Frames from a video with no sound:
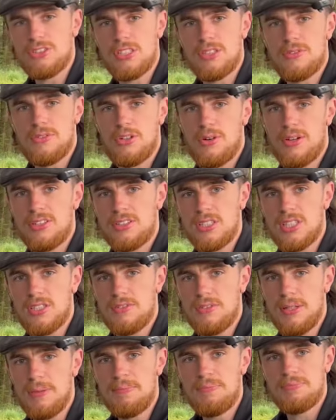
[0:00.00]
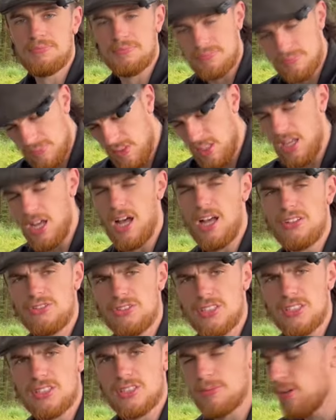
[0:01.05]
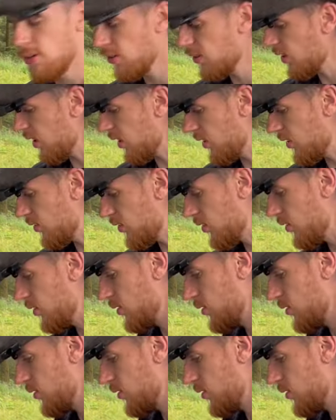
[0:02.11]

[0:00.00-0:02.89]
see you for the rest of the evening, I'll see you tomorrow, guys.